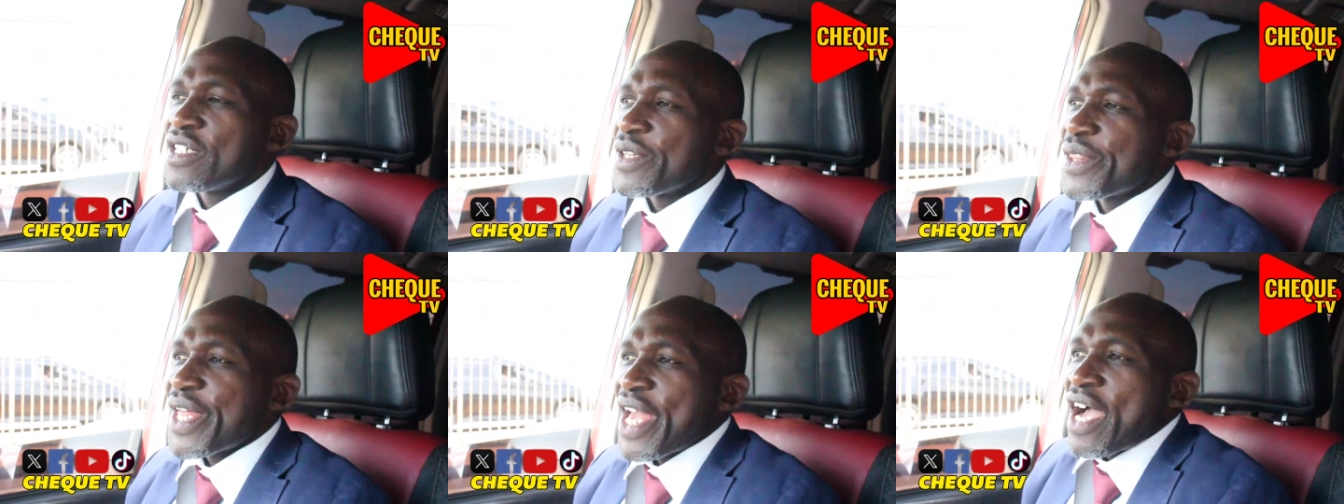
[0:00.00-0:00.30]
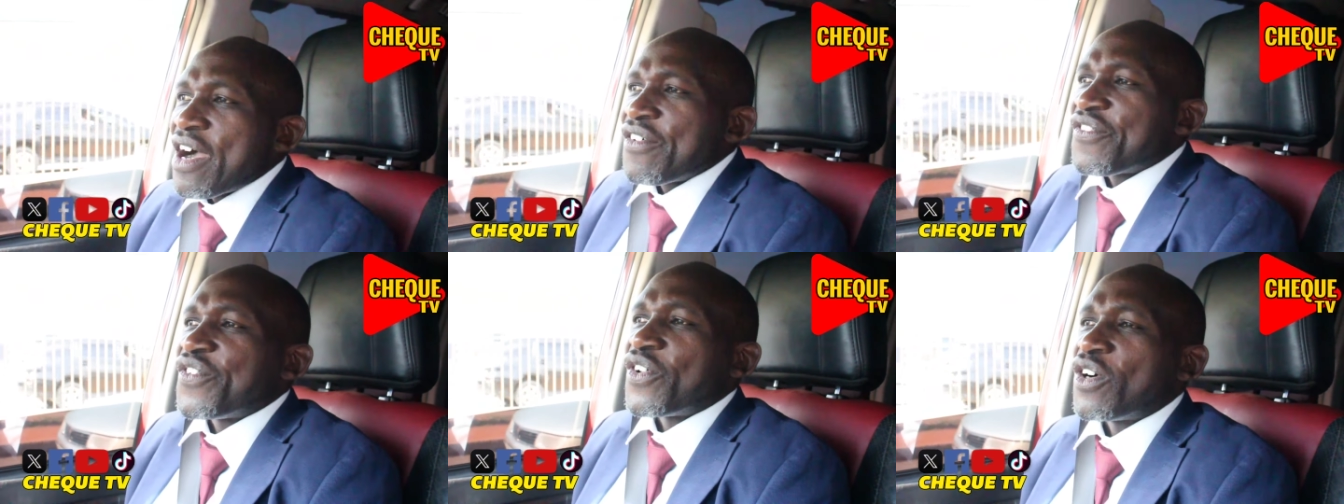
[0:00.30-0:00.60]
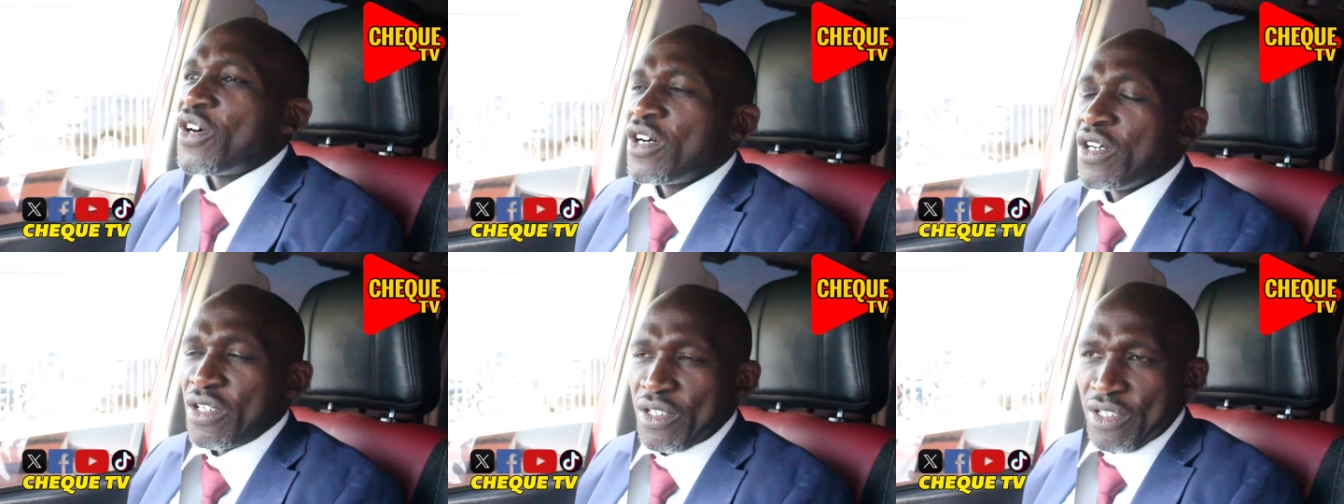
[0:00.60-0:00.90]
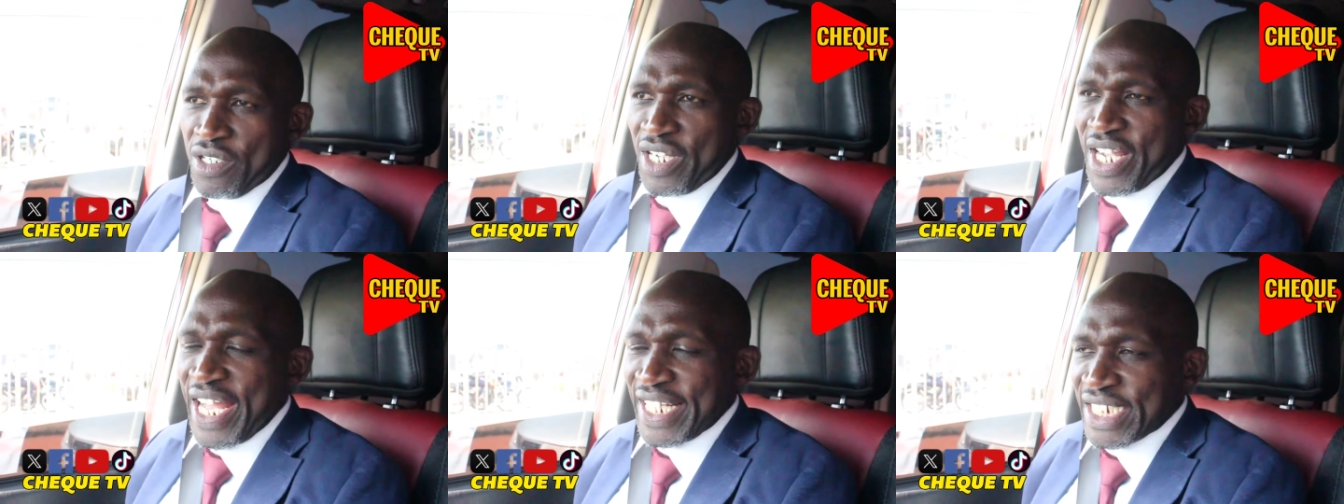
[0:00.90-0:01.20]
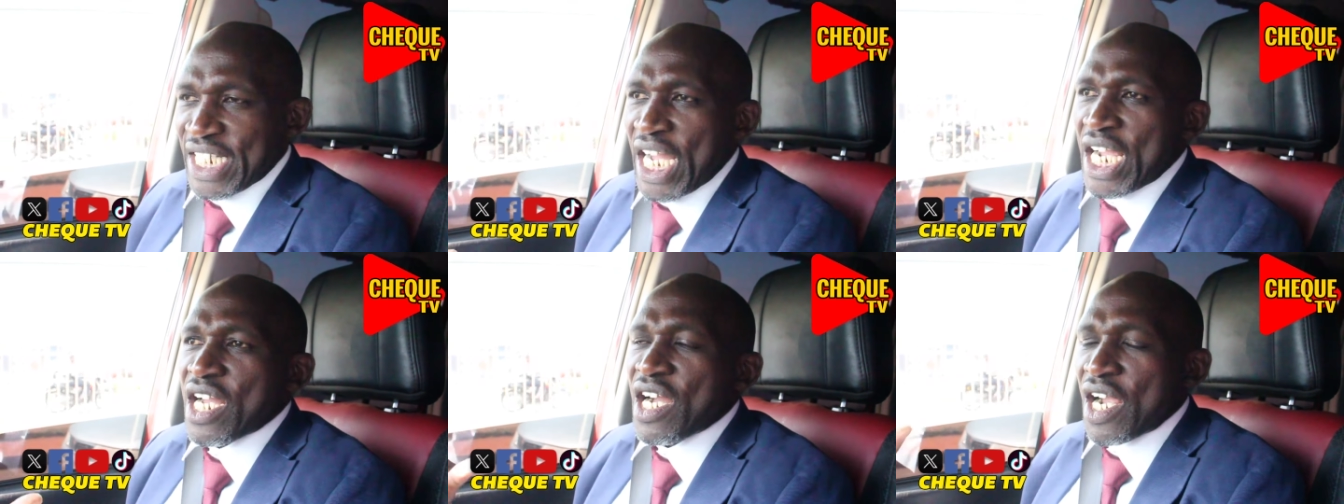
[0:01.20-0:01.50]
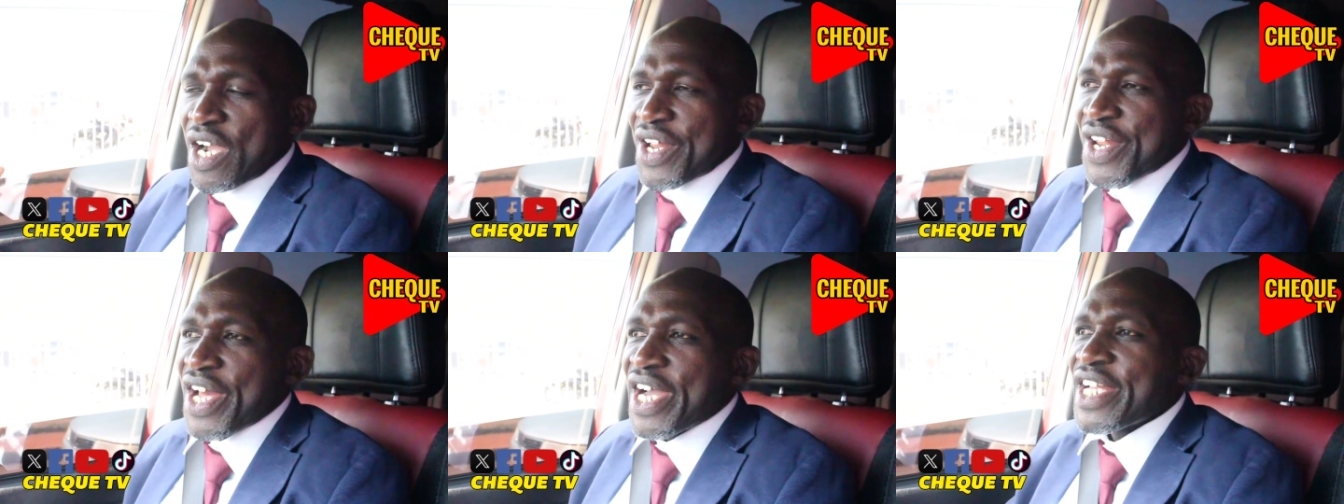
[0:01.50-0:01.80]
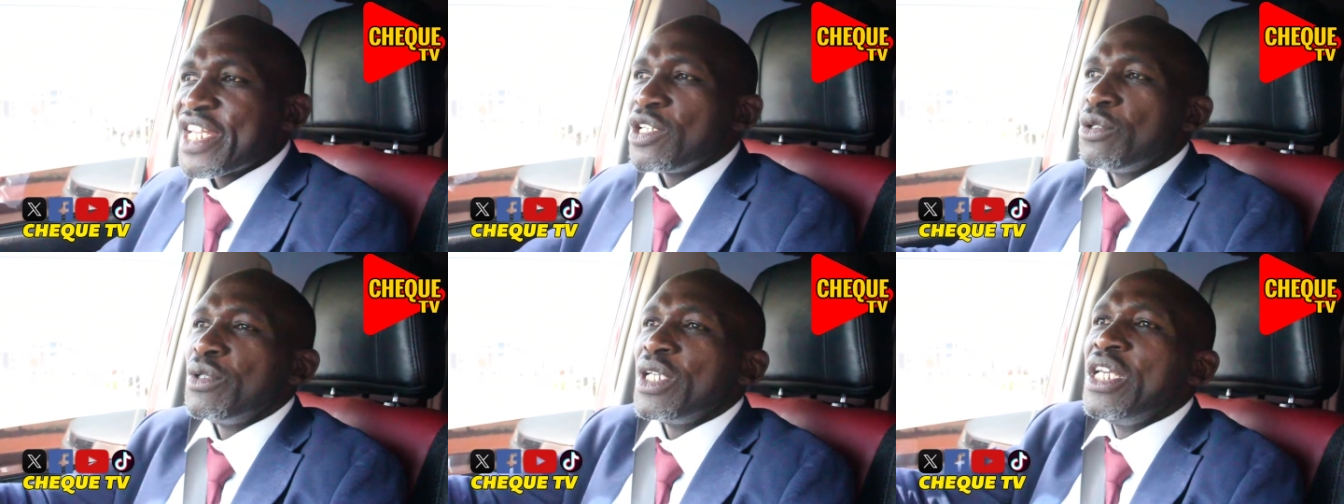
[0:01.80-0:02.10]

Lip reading: Therefore, Gachagua can argue,